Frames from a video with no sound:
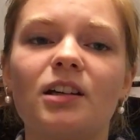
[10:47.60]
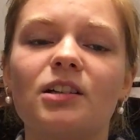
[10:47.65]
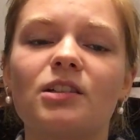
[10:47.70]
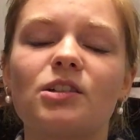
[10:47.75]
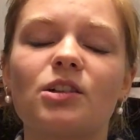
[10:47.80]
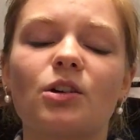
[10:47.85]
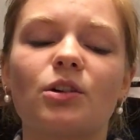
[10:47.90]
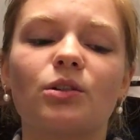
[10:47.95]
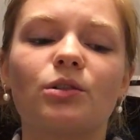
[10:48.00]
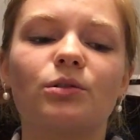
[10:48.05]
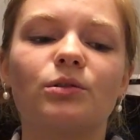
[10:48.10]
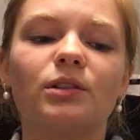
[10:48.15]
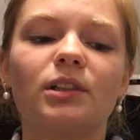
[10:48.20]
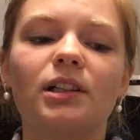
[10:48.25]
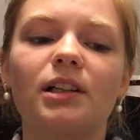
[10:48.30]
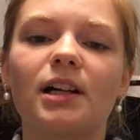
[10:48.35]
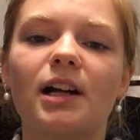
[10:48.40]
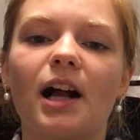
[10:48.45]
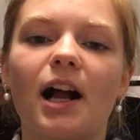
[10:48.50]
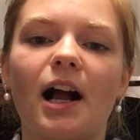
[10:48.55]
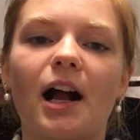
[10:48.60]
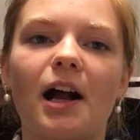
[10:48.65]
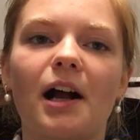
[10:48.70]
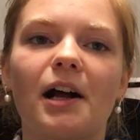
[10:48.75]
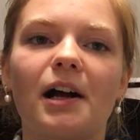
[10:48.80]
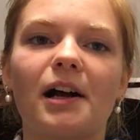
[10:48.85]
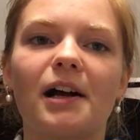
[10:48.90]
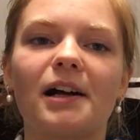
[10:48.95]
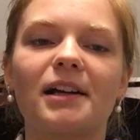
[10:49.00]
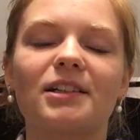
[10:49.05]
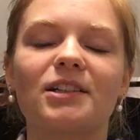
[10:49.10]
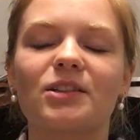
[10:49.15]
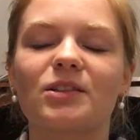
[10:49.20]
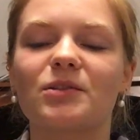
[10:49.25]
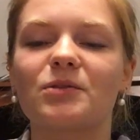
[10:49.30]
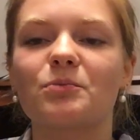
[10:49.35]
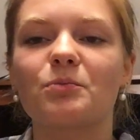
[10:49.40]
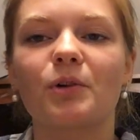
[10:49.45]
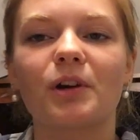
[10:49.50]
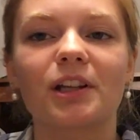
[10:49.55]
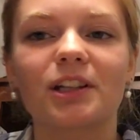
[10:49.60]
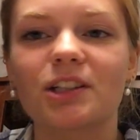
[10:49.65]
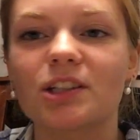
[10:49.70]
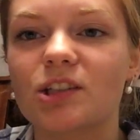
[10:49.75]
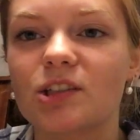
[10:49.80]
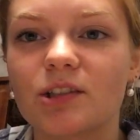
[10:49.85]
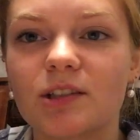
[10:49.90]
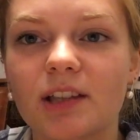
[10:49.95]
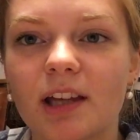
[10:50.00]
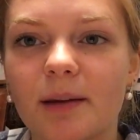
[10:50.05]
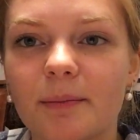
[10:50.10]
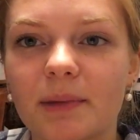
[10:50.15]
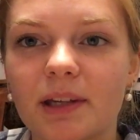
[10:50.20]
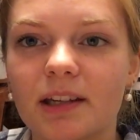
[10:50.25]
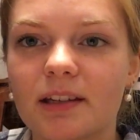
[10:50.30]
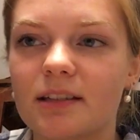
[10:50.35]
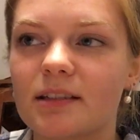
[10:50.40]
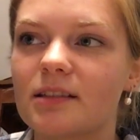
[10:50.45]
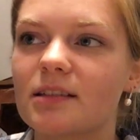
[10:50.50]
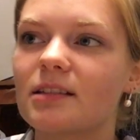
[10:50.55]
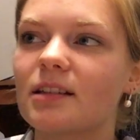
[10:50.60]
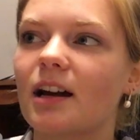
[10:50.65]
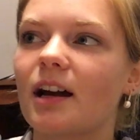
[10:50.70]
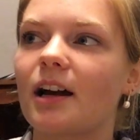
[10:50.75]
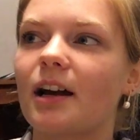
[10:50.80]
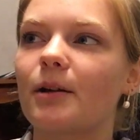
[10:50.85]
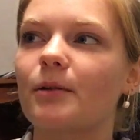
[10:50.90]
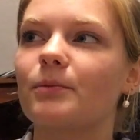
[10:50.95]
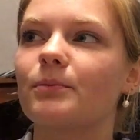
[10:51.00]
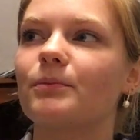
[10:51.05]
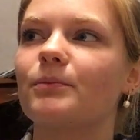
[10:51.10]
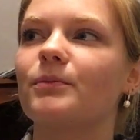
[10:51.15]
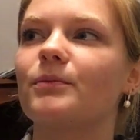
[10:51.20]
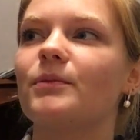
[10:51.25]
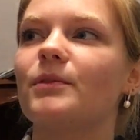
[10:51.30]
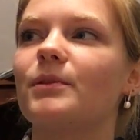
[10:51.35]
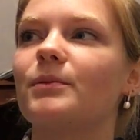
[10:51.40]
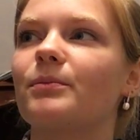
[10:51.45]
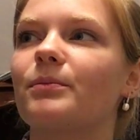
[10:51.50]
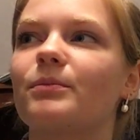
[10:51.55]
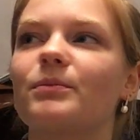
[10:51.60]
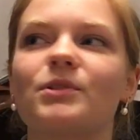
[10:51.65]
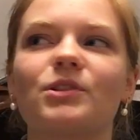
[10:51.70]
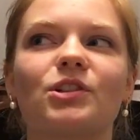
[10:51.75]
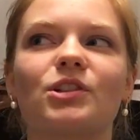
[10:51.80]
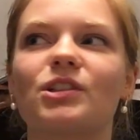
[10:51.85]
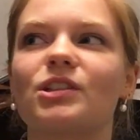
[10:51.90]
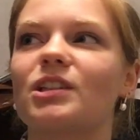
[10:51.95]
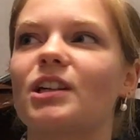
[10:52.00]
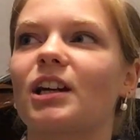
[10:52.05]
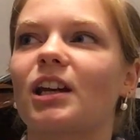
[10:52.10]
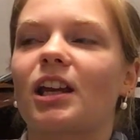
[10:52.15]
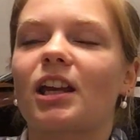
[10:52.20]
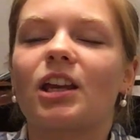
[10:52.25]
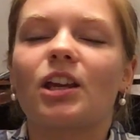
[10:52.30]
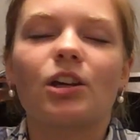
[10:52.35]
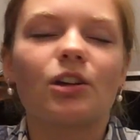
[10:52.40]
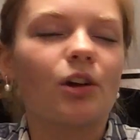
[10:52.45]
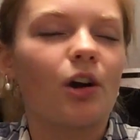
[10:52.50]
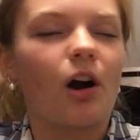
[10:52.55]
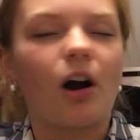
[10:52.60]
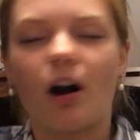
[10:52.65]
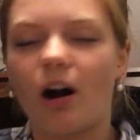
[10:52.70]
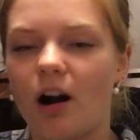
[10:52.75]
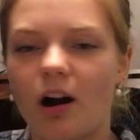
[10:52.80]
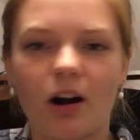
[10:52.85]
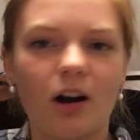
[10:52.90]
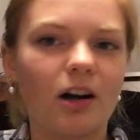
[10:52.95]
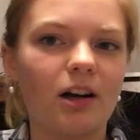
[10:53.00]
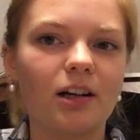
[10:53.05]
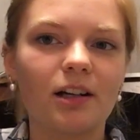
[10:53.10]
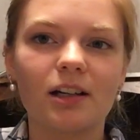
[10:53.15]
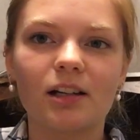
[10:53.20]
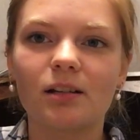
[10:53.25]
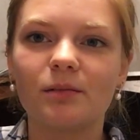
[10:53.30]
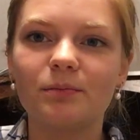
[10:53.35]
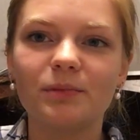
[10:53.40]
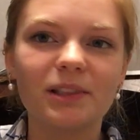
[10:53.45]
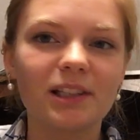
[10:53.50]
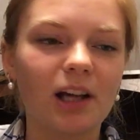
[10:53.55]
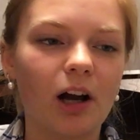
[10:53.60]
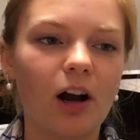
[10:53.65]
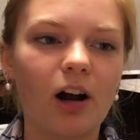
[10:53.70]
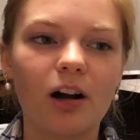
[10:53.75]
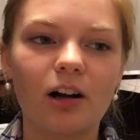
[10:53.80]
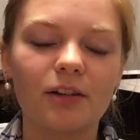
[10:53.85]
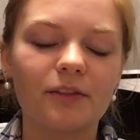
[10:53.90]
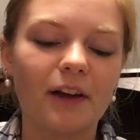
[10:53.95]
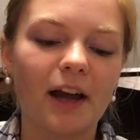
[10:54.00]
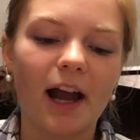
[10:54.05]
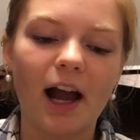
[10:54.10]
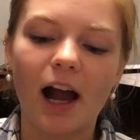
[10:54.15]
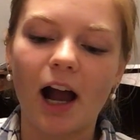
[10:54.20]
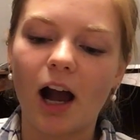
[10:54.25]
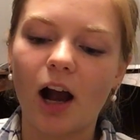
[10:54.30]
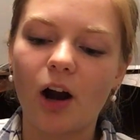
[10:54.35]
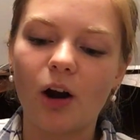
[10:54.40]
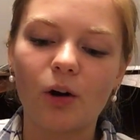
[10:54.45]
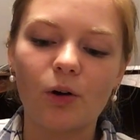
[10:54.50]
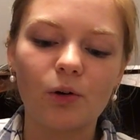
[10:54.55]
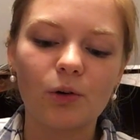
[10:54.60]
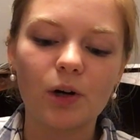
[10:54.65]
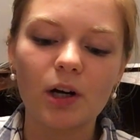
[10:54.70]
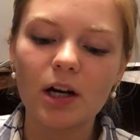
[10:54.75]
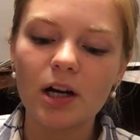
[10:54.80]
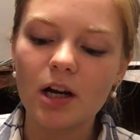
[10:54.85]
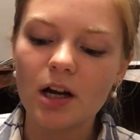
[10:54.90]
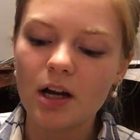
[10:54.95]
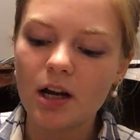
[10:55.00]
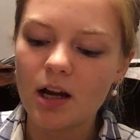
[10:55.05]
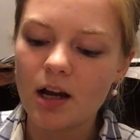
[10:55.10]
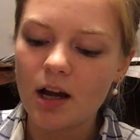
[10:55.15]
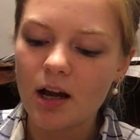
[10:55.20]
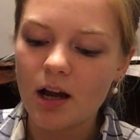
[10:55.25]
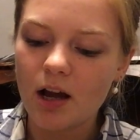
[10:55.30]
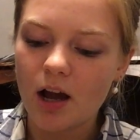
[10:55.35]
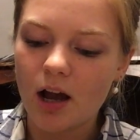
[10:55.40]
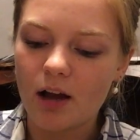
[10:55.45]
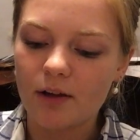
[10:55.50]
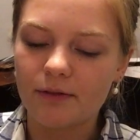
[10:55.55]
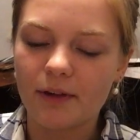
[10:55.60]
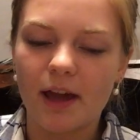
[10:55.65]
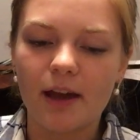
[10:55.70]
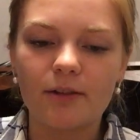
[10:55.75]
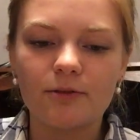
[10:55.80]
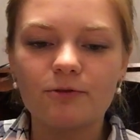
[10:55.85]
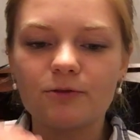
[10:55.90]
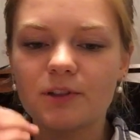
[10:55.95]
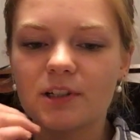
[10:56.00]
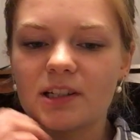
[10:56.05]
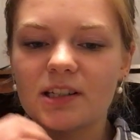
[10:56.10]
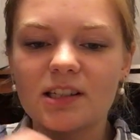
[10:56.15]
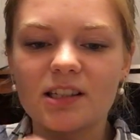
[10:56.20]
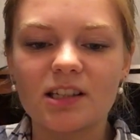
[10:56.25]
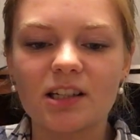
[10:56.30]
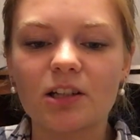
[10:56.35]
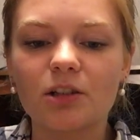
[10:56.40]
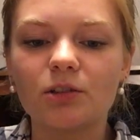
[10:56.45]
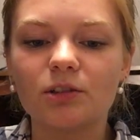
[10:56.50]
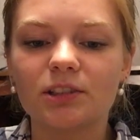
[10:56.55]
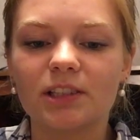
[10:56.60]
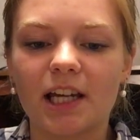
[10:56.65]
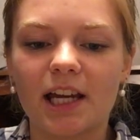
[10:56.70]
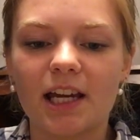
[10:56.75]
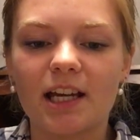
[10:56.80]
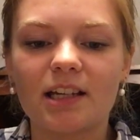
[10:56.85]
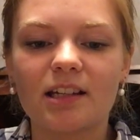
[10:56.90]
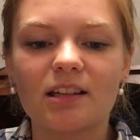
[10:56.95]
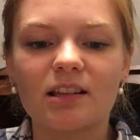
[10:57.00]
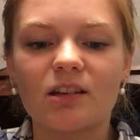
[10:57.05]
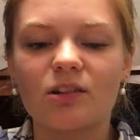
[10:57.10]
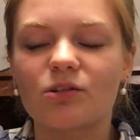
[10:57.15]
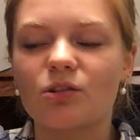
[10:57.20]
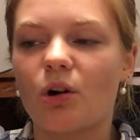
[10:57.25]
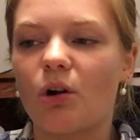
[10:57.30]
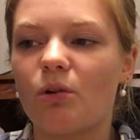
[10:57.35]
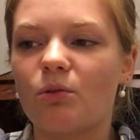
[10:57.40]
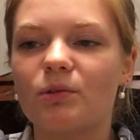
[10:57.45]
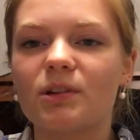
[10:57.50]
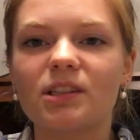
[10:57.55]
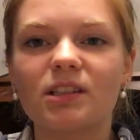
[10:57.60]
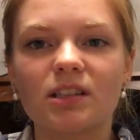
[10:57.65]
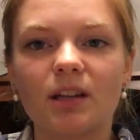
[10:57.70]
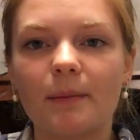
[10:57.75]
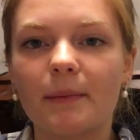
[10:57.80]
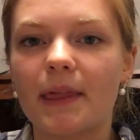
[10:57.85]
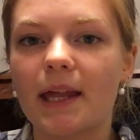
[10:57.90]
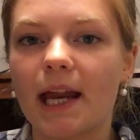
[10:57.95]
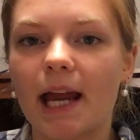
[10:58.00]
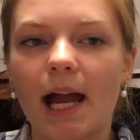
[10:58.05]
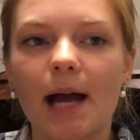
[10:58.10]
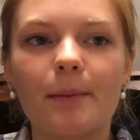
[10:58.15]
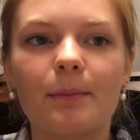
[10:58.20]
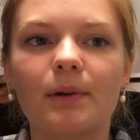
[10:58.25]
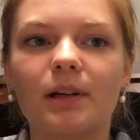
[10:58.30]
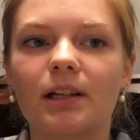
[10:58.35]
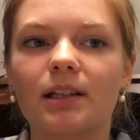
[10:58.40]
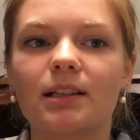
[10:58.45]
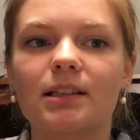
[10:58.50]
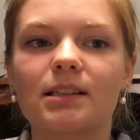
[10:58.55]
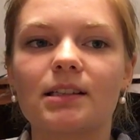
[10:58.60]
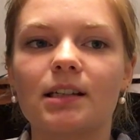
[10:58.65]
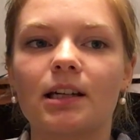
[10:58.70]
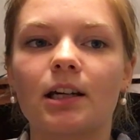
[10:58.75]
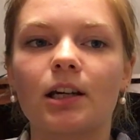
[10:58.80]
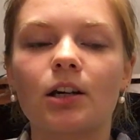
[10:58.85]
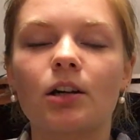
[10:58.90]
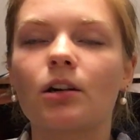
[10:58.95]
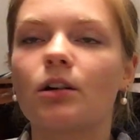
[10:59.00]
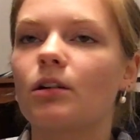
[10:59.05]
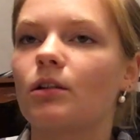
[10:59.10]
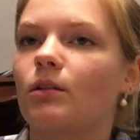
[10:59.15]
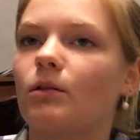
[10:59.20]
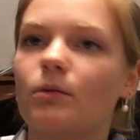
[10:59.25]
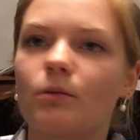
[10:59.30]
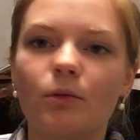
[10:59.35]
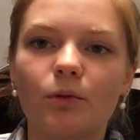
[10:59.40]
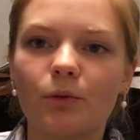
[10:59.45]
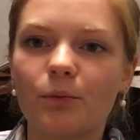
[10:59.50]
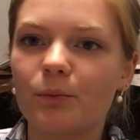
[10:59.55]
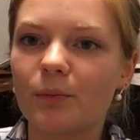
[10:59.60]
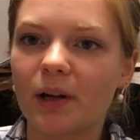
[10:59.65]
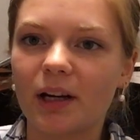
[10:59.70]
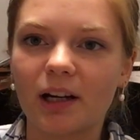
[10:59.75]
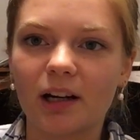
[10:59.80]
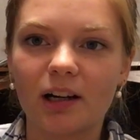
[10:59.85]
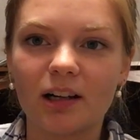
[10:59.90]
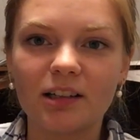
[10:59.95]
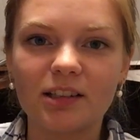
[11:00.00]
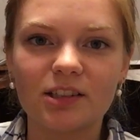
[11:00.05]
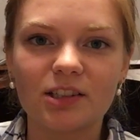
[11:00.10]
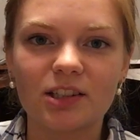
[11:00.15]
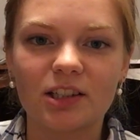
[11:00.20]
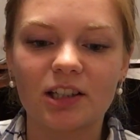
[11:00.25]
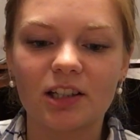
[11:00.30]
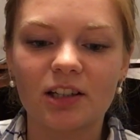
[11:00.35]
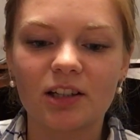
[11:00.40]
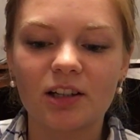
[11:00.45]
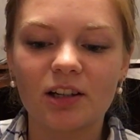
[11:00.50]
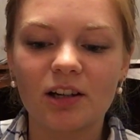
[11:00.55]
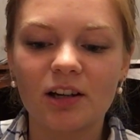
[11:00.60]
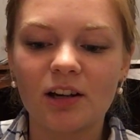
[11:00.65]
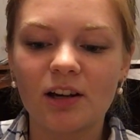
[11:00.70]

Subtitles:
So I just wanted to share that because I was just like in awe, complete awe of how, of every single day, there's always something happening that's like, oh my gosh, like,